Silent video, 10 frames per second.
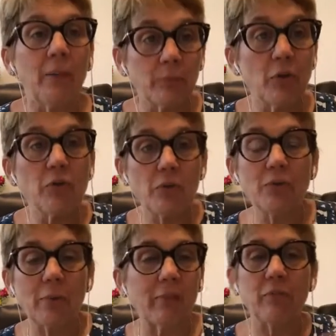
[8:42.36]
to do
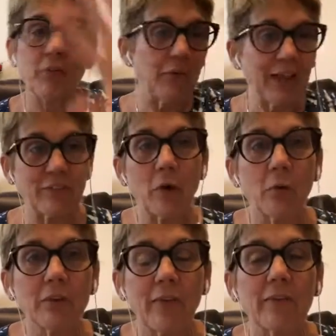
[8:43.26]
something for you. That's a whole
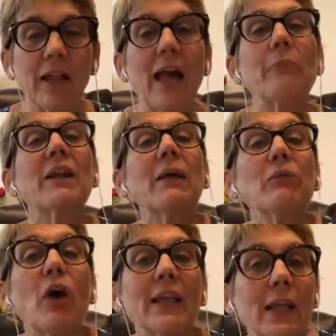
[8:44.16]
nother lie. But I'm
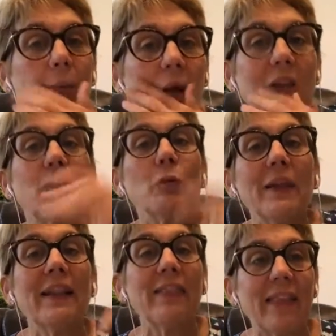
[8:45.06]
talking about
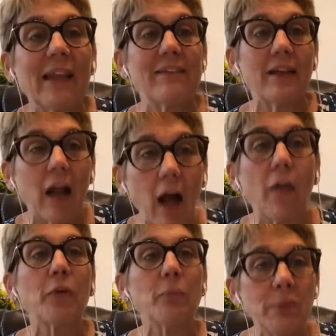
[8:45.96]
doing the things that
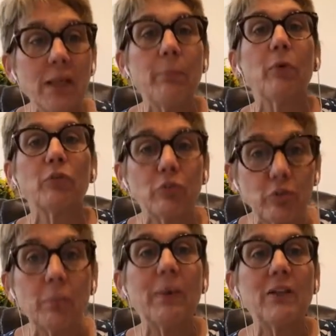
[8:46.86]
other people
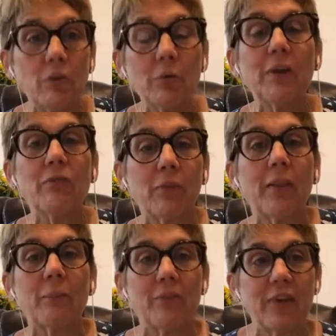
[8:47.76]
should be doing for
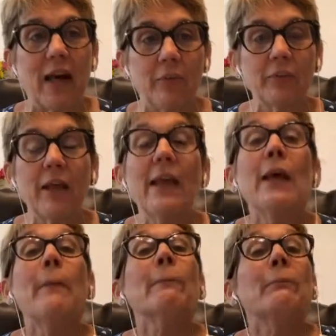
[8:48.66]
themselves.
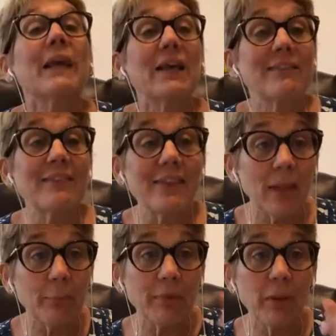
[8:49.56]
Because
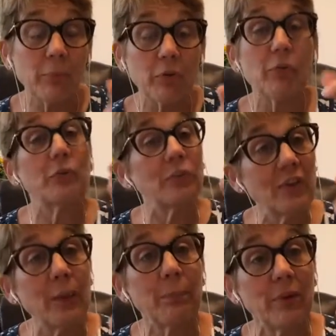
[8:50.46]
tip number 2, so
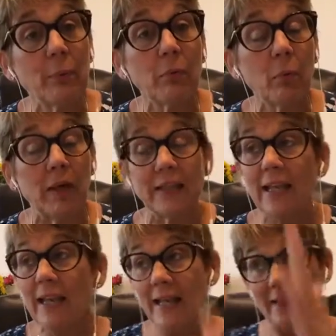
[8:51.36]
tip number 1
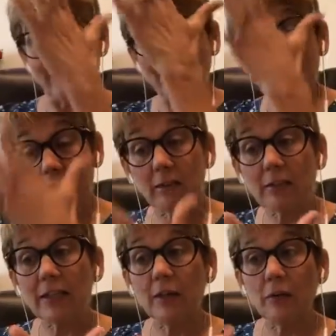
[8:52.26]
is to get
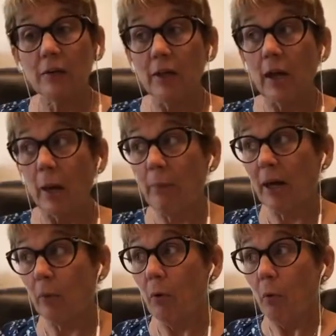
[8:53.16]
clear
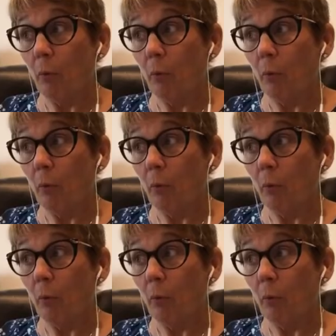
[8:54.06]
about